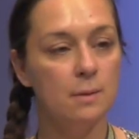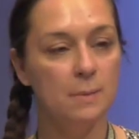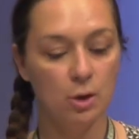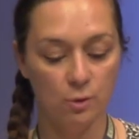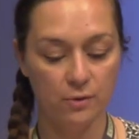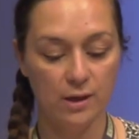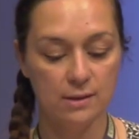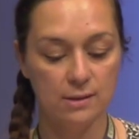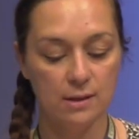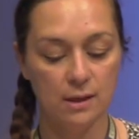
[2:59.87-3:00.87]
IP
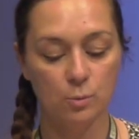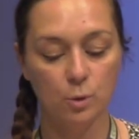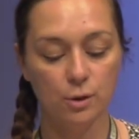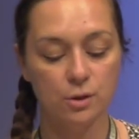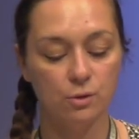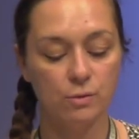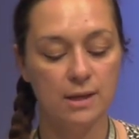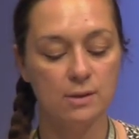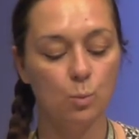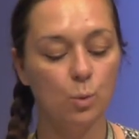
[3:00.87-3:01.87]
office in the world and
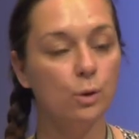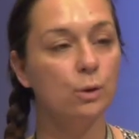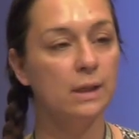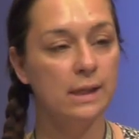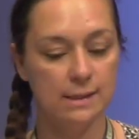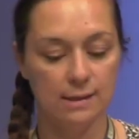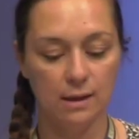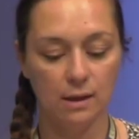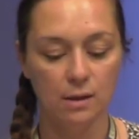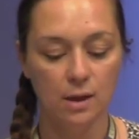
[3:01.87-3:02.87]
create a
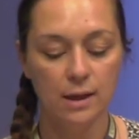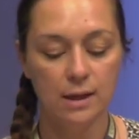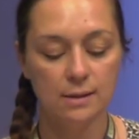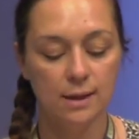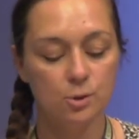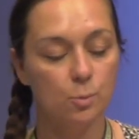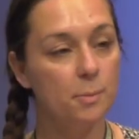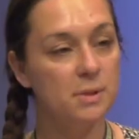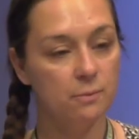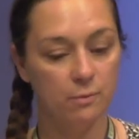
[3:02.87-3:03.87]
world-leading intellectual property